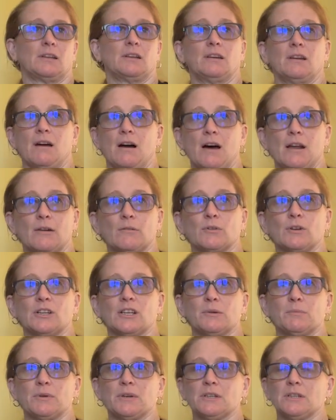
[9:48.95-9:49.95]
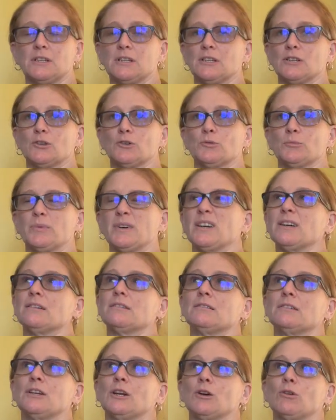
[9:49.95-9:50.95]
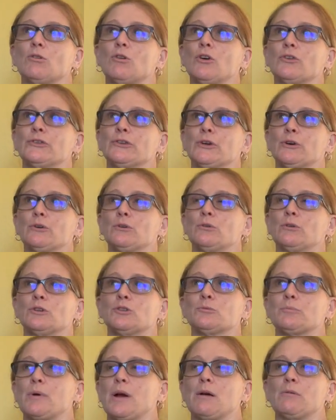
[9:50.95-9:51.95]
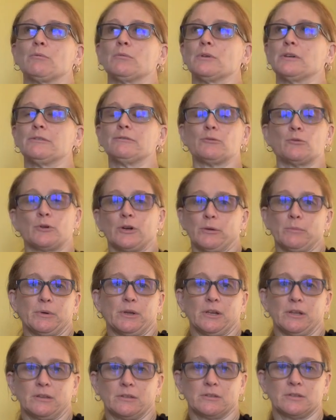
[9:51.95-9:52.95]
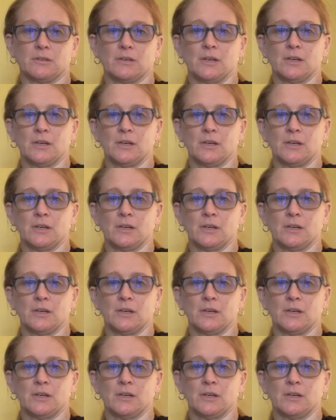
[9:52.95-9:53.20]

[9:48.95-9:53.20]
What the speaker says: not a really big deal, but all total, it's probably 40 minutes.